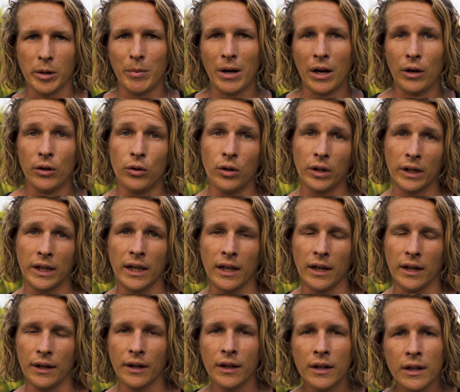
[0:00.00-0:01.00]
about your
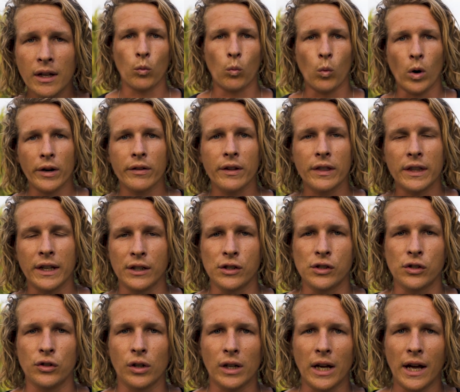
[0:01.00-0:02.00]
gear. One of the
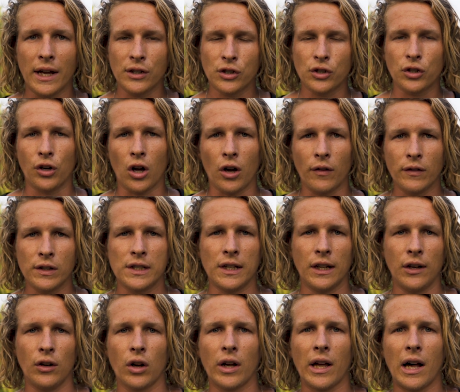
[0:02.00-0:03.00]
things you guys should
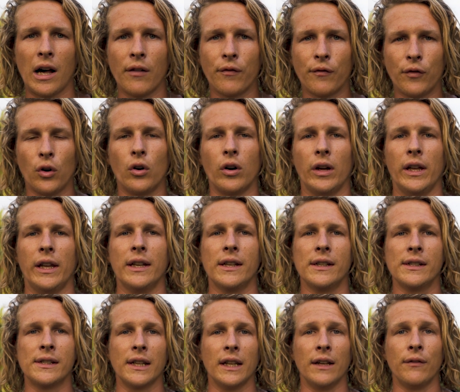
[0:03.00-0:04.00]
obviously look out for
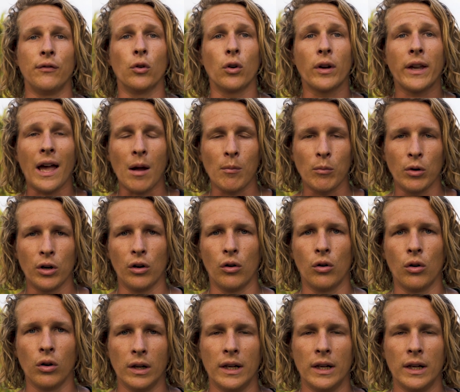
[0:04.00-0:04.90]
is if your camera or